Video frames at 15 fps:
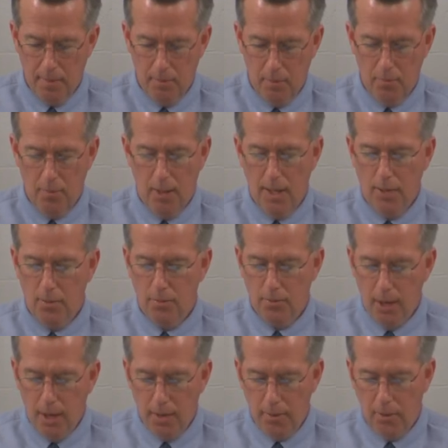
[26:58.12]
but by your
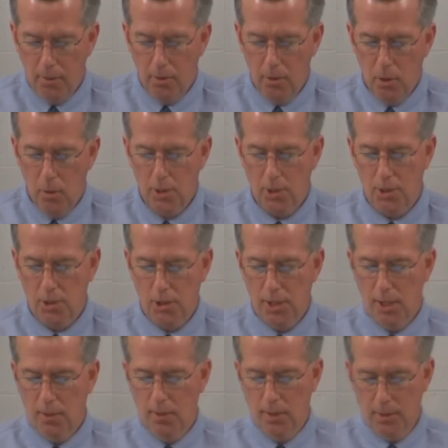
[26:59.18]
Father who is in
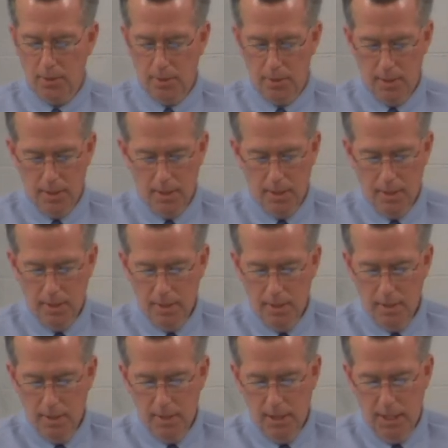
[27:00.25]
secret,
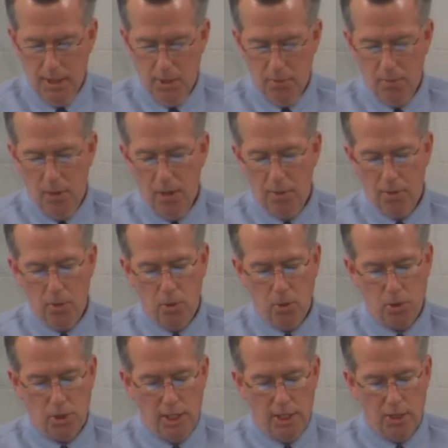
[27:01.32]
and your Father who
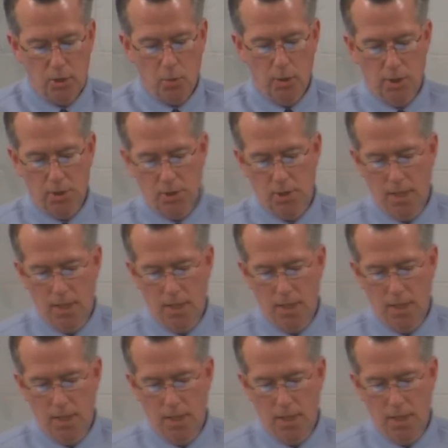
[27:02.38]
sees what is